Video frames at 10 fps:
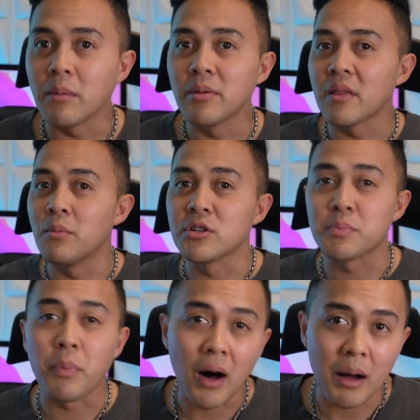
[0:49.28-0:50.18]
the most
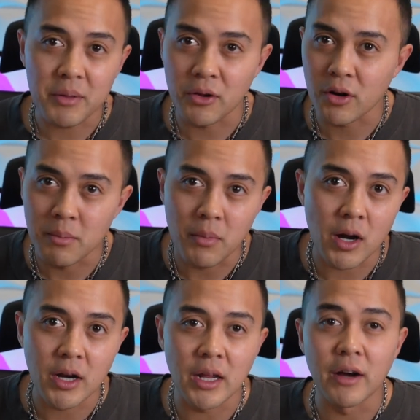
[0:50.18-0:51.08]
popular
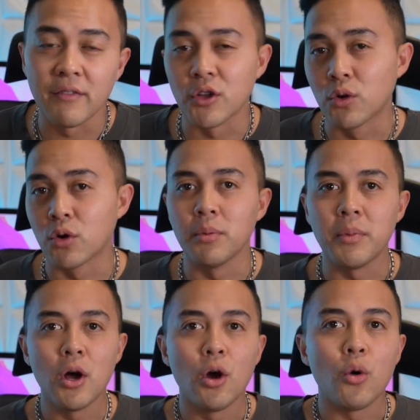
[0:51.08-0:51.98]
commodity of the group,
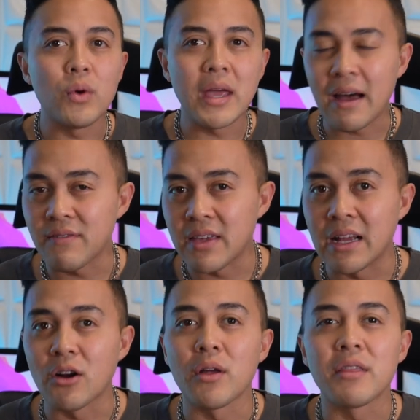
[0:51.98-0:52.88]
we have
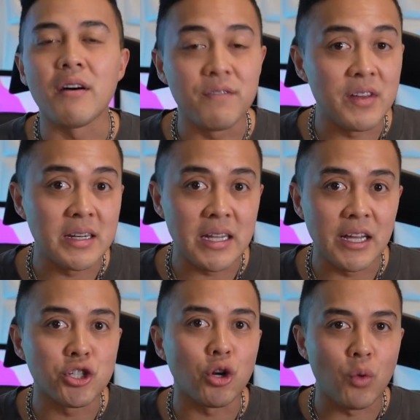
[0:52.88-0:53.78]
here the
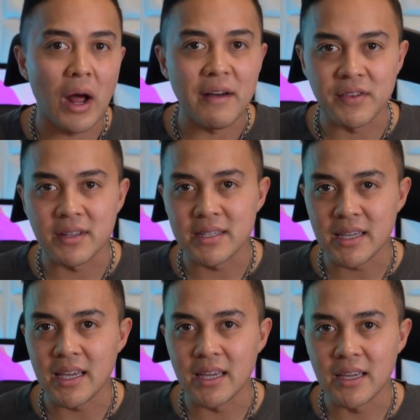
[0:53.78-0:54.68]
vintage graphic
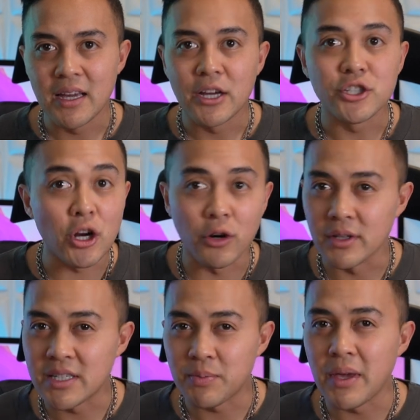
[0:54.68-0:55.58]
tee. Generally
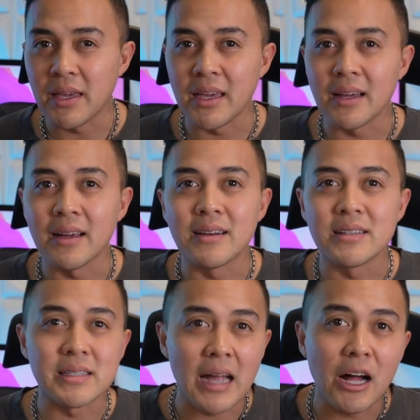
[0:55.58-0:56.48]
speaking,
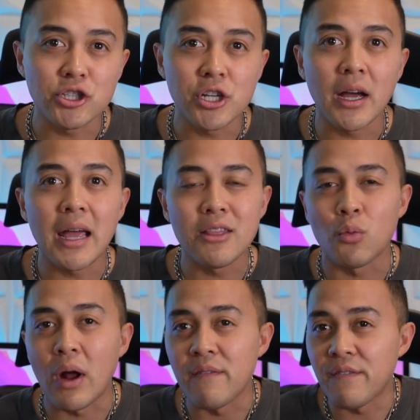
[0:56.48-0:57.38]
nostalgia and the
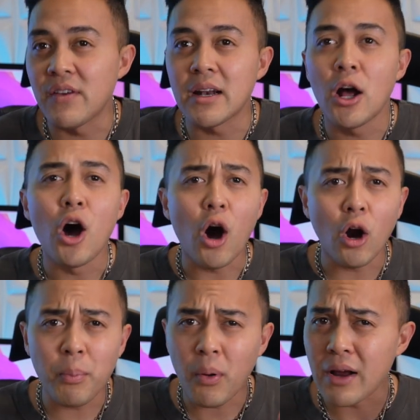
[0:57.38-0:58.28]
right fit
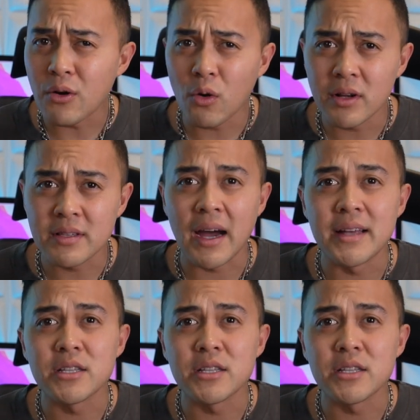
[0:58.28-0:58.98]
are prioritized